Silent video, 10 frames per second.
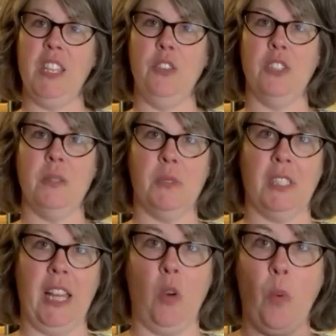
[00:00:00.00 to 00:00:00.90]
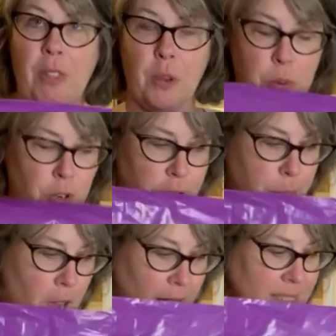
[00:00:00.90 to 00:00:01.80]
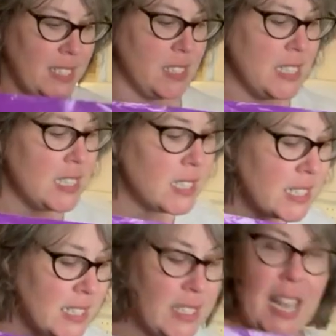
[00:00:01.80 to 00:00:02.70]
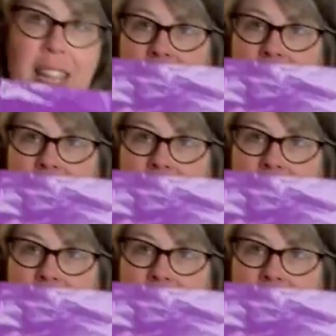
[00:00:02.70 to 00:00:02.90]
and use them to like weatherproof boxes. This is a